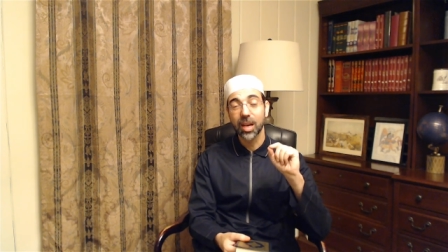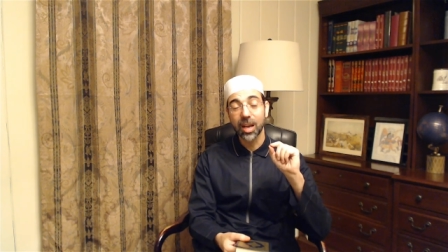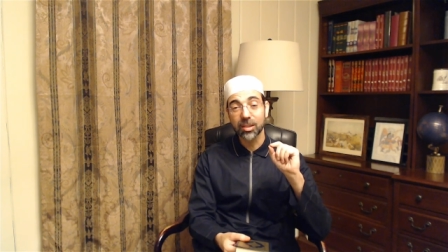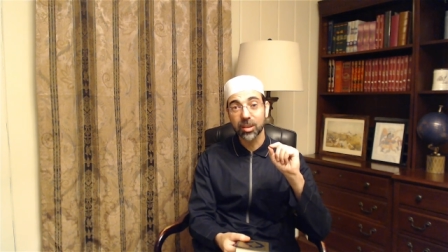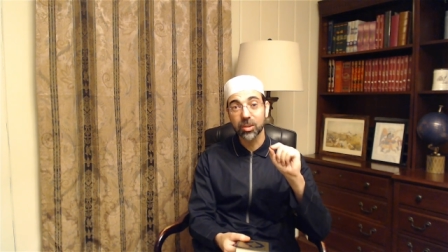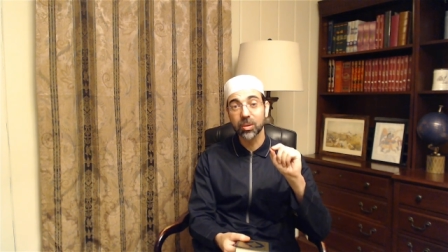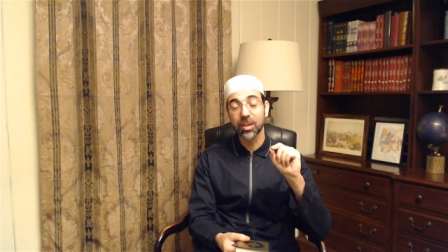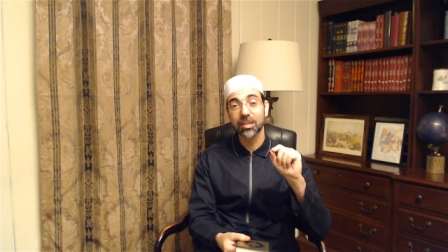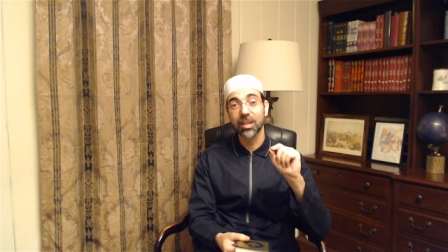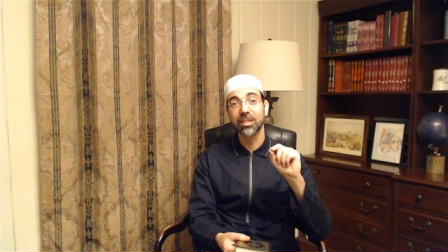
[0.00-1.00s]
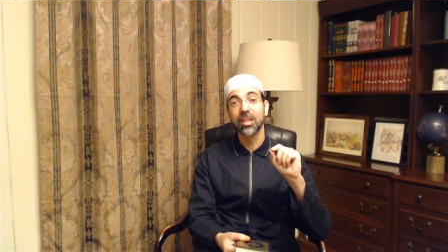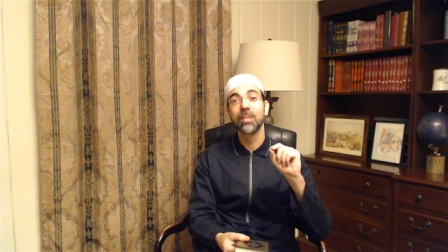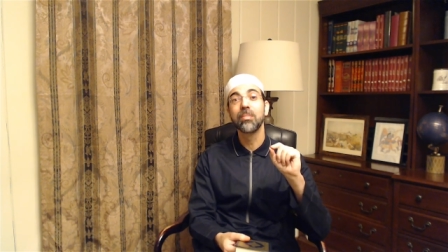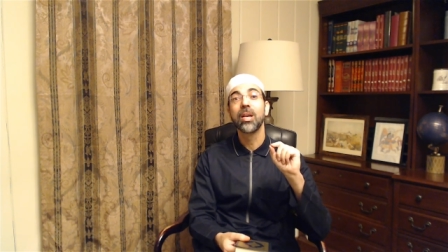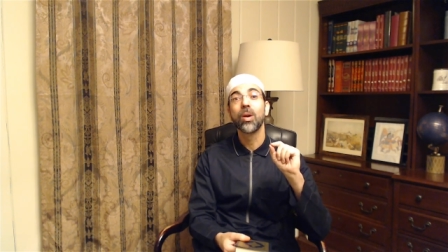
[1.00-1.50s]
as
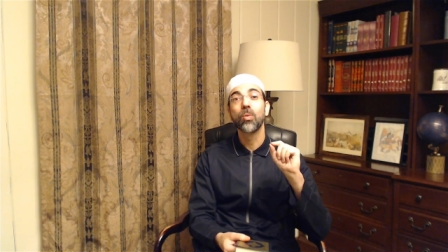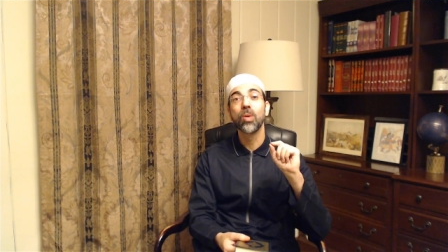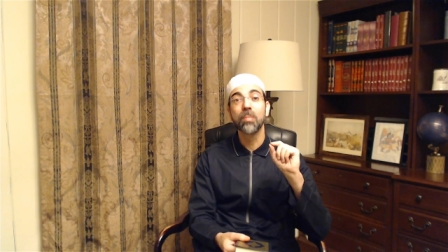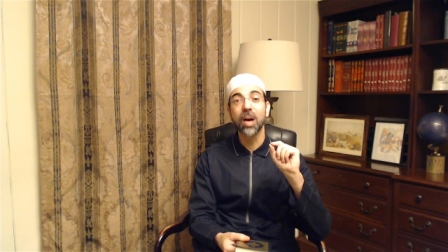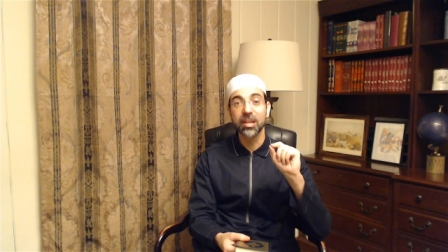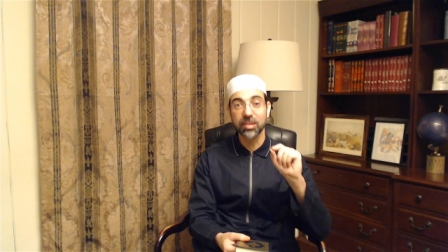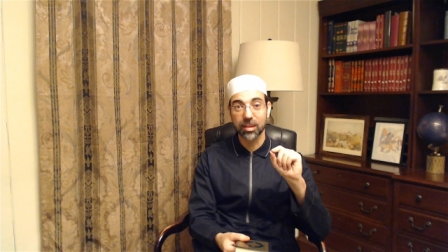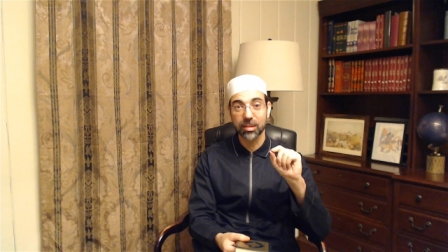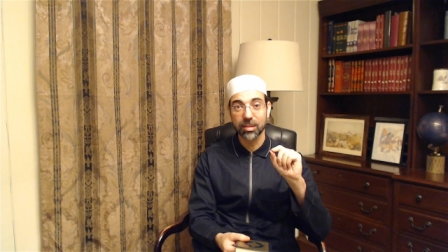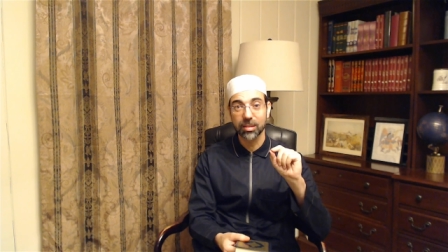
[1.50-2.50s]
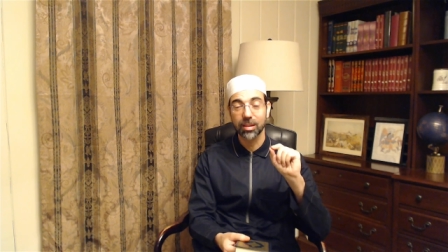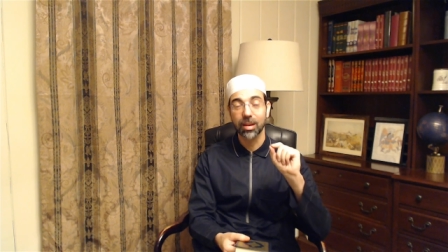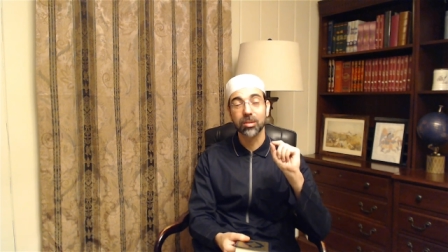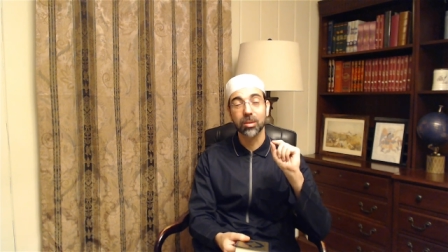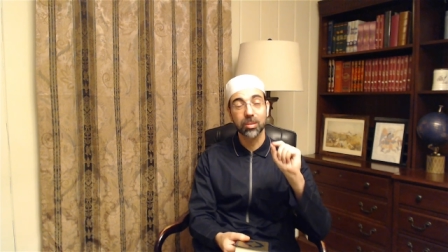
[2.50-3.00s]
Rasulullah reminds us,
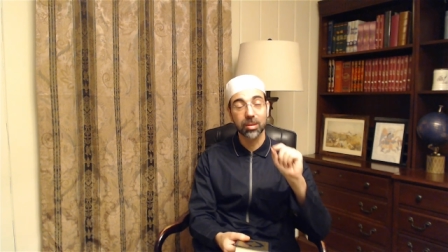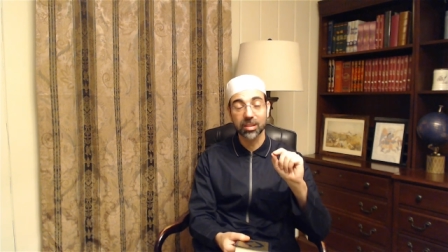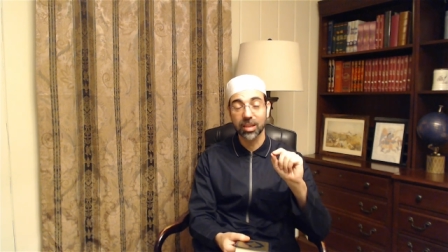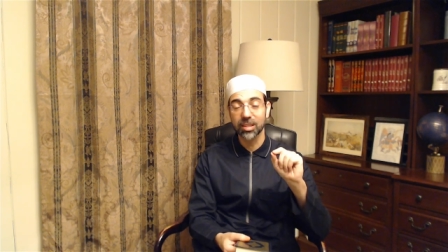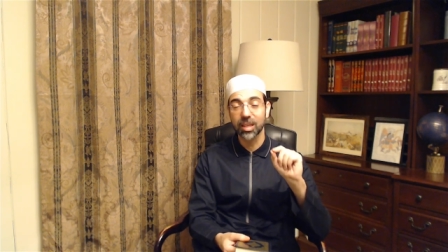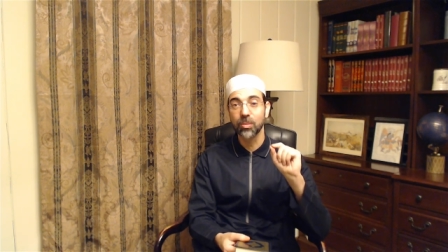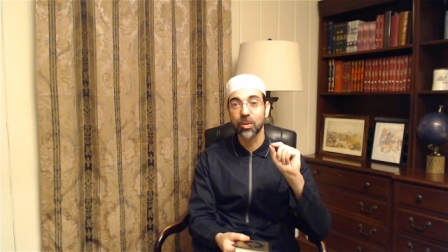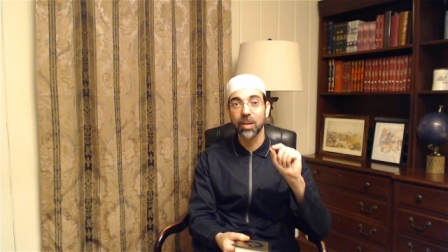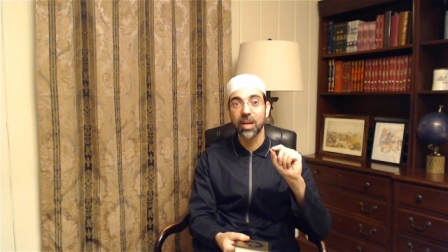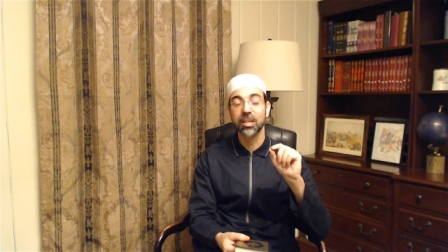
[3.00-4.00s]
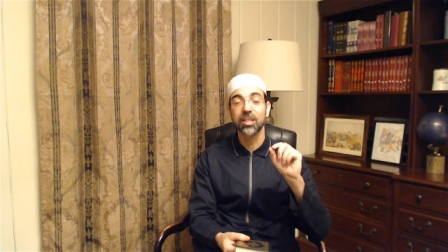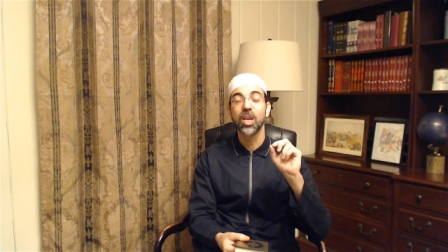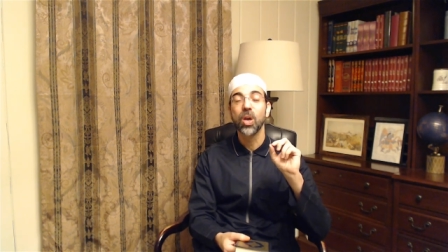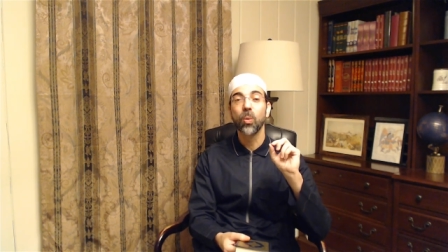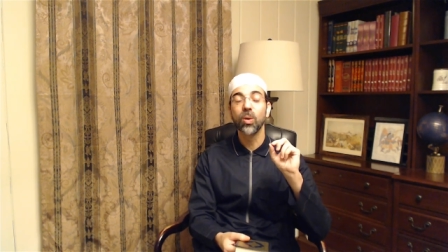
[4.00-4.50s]
as Rasulullah reminds us,
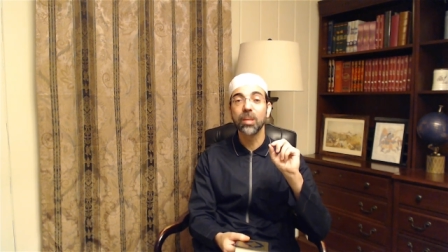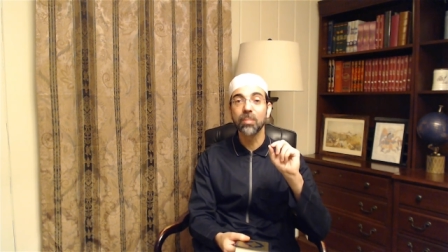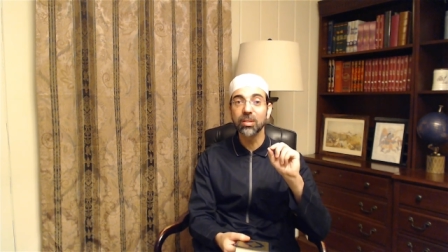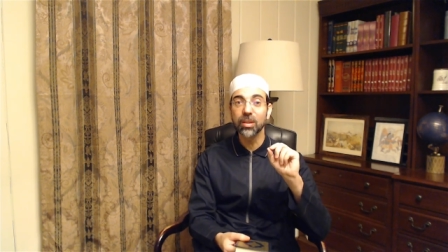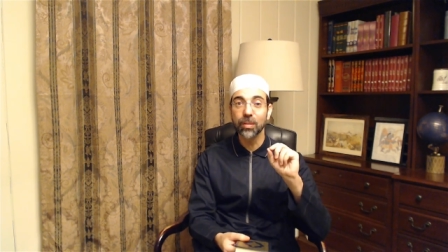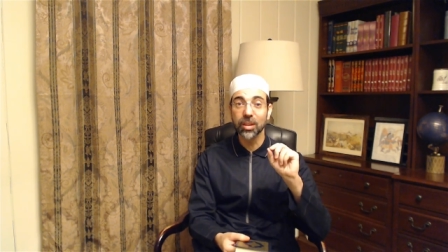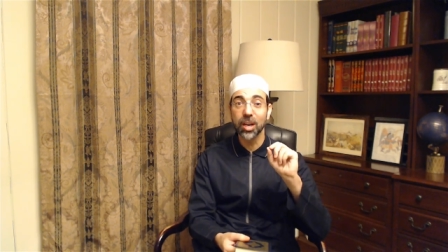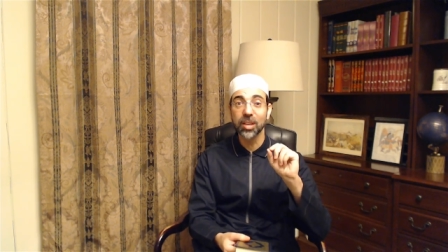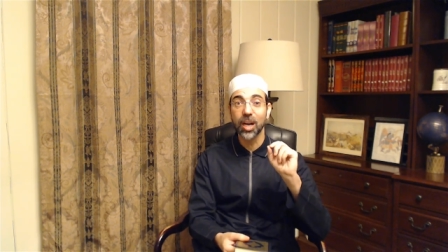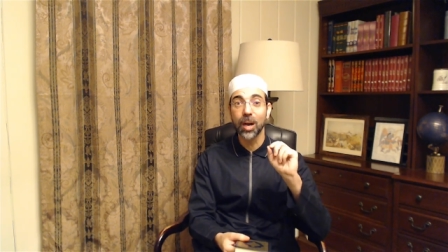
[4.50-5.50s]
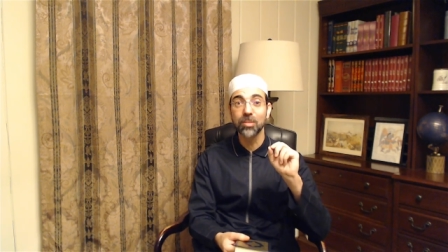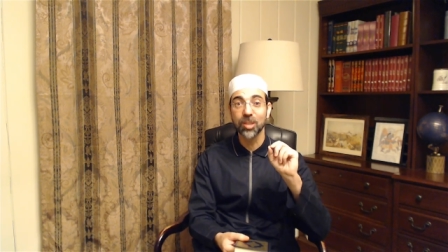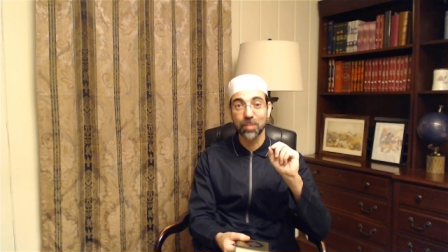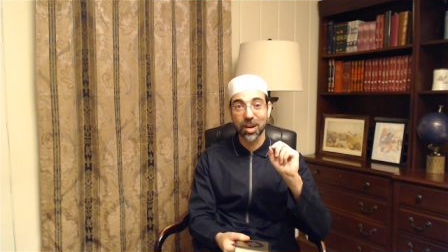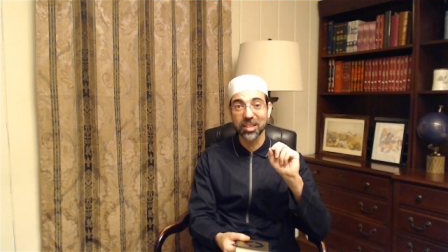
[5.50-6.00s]
when the month of Ramadan comes
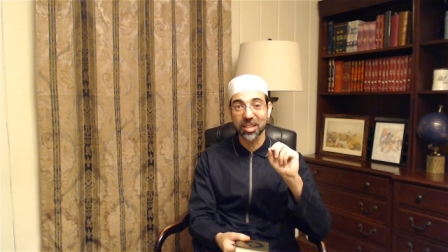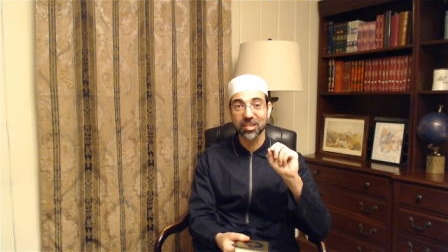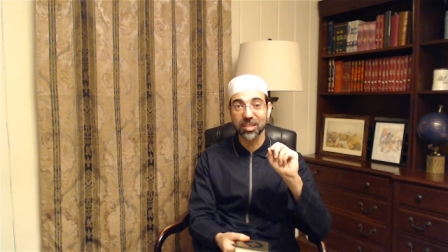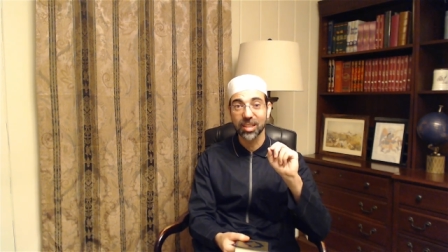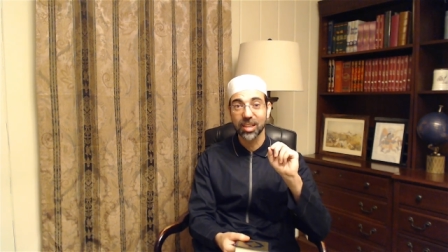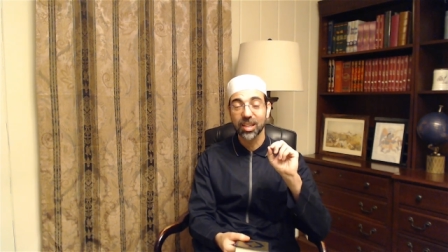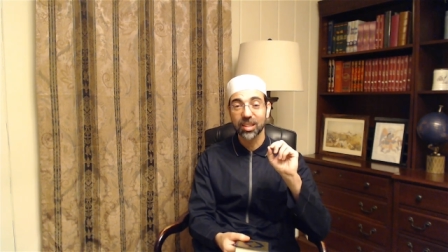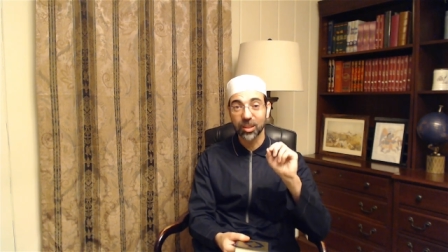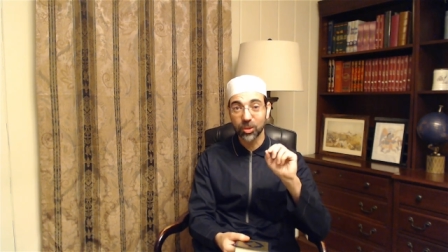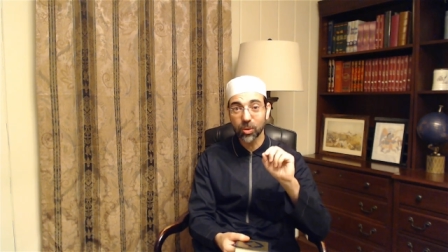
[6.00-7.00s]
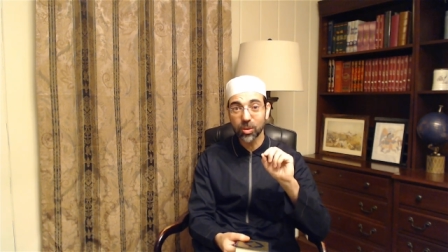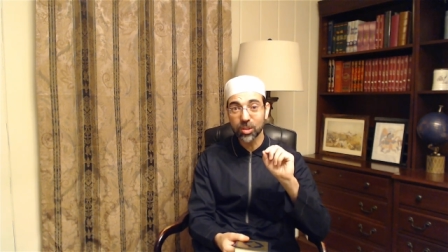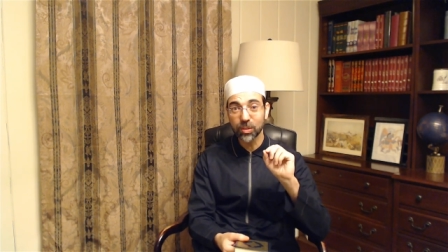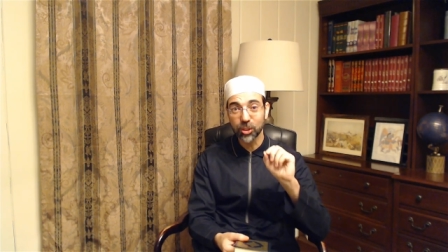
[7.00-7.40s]
upon us, the doors of